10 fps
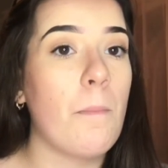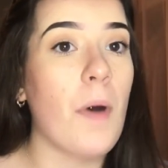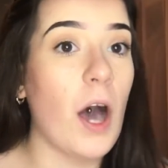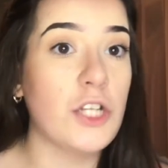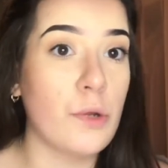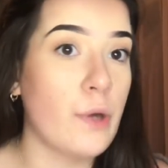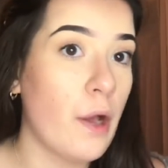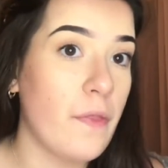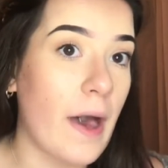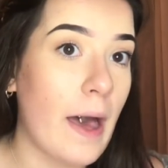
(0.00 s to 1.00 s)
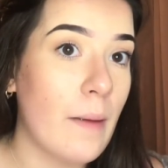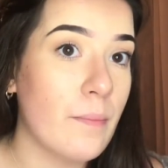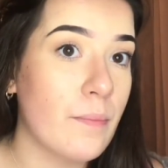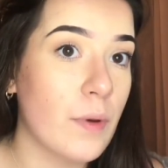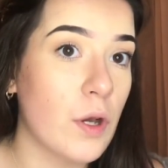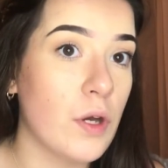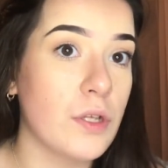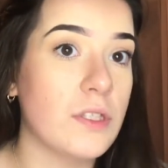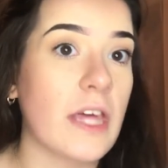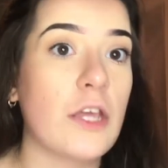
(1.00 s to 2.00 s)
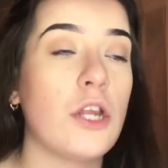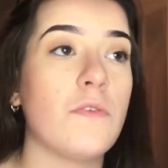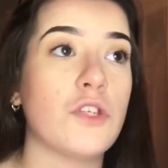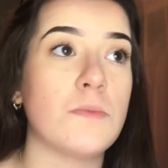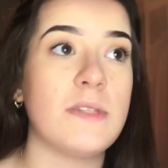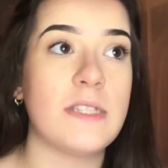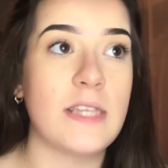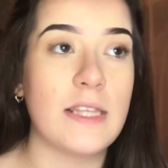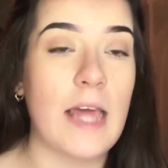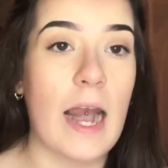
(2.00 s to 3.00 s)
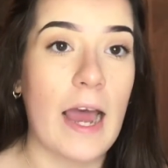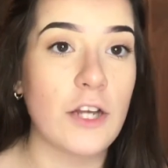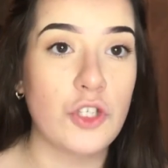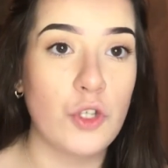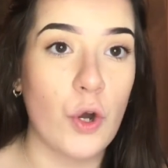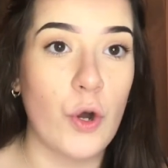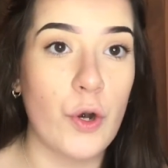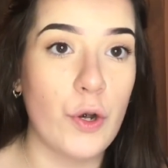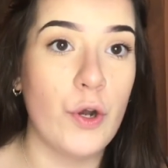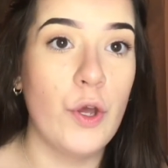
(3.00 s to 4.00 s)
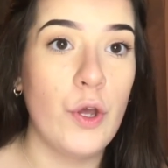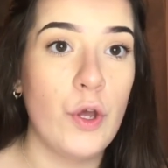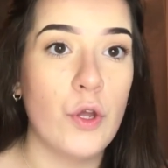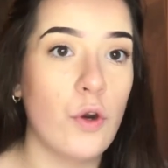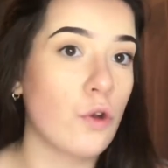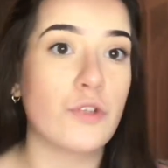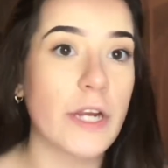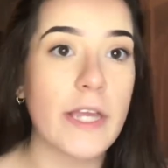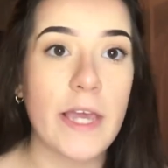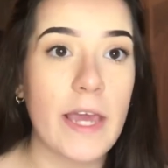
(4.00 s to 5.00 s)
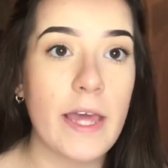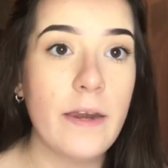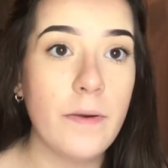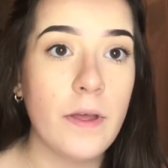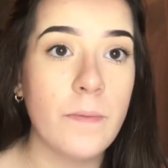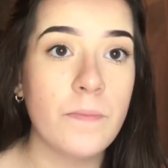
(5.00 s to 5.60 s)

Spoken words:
but I don't know that because they could have just been sitting there latched on, not drinking.